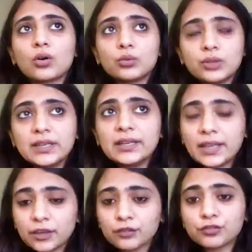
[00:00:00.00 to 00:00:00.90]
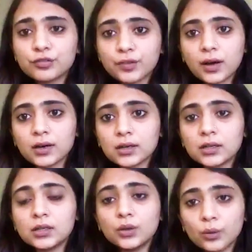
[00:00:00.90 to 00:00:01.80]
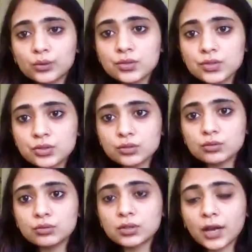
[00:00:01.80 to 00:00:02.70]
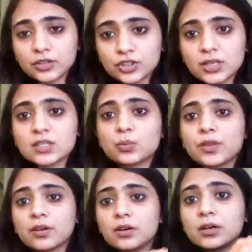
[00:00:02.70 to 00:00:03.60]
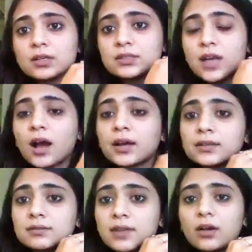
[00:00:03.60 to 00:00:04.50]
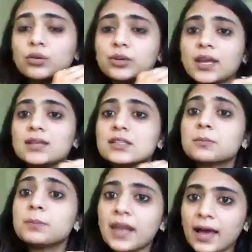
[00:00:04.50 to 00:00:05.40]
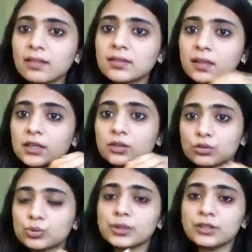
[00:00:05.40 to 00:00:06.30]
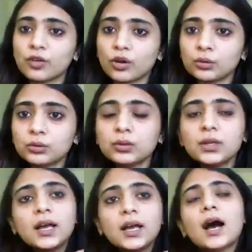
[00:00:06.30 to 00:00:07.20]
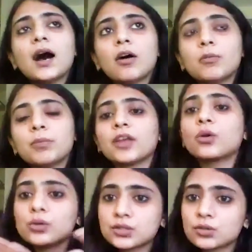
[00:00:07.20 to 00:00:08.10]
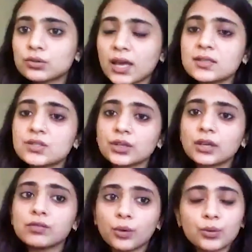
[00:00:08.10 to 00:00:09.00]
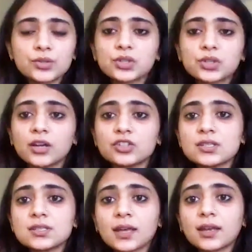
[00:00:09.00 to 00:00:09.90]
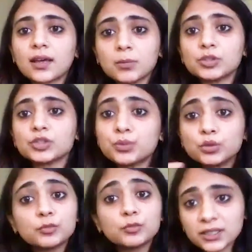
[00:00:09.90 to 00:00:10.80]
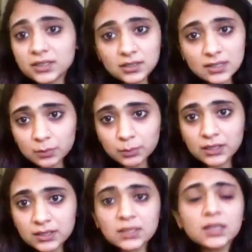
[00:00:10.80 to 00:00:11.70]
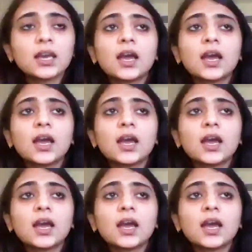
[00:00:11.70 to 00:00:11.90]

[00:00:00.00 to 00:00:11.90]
only give uh, loans to countries with a target-oriented plan that they usually follow. Um, and also tends to give loans to countries that are able to prove political stability.